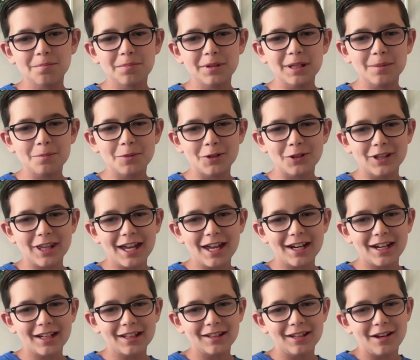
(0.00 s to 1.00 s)
people that
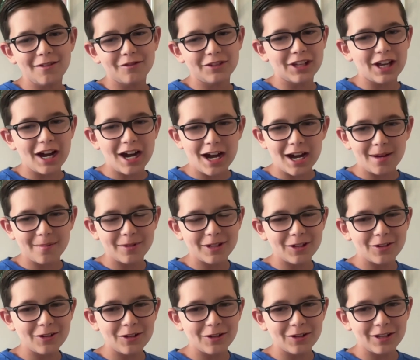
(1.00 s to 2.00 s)
I love in the
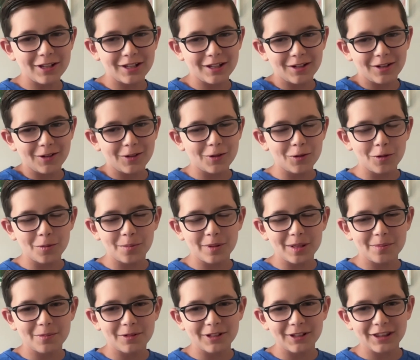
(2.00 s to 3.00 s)
hobby, that are cool
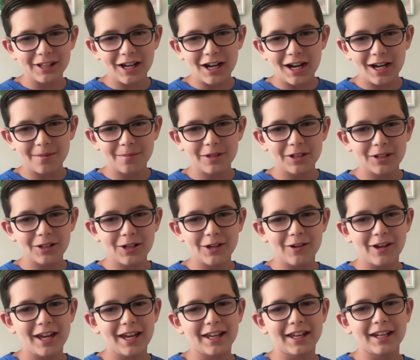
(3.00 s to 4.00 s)
people in the hobby,
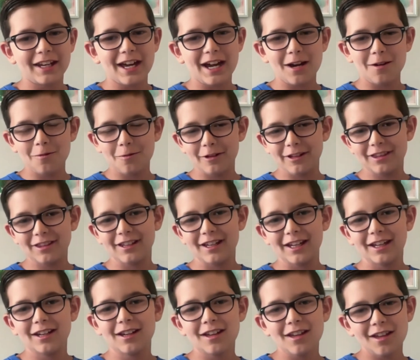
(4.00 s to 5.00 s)
hanging out with
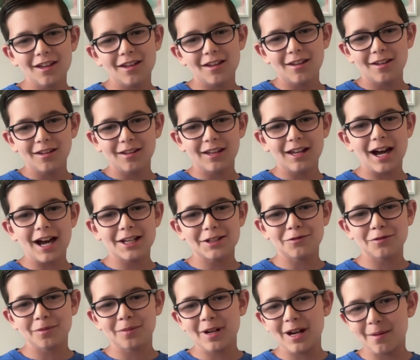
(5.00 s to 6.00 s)
like guys
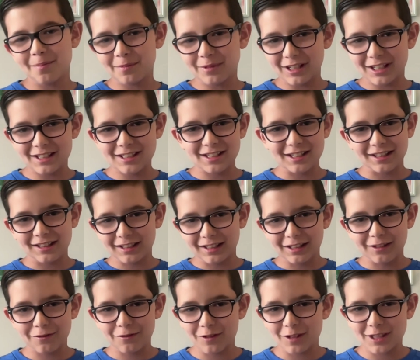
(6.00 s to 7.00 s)
from companies like
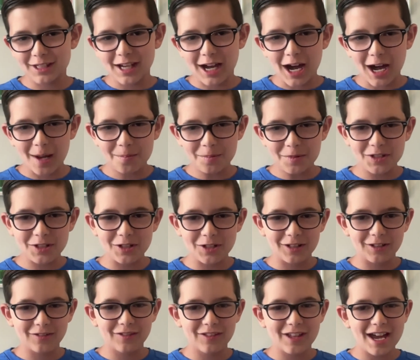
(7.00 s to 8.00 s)
Leaf and Tops and
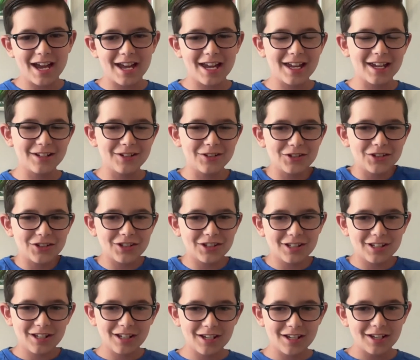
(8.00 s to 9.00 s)
all of that, and
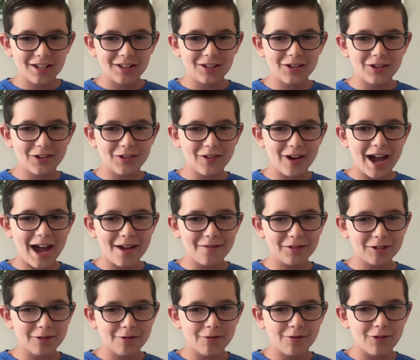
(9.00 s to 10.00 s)
just,
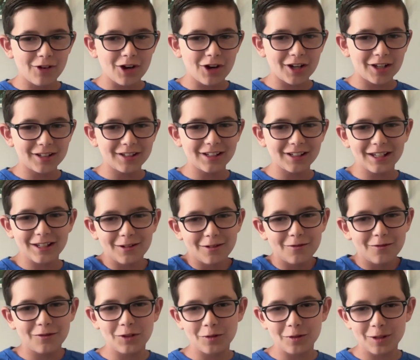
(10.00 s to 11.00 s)
having fun,
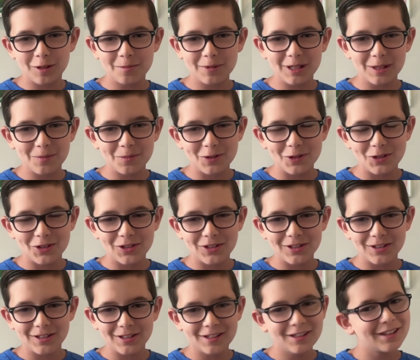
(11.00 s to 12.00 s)
interviewing people.
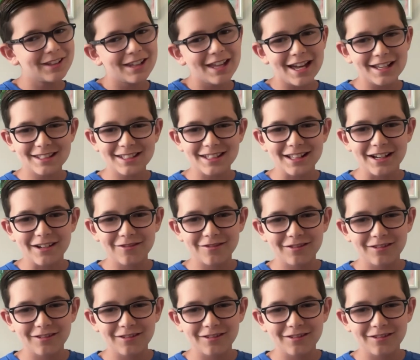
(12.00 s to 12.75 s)
that stuff.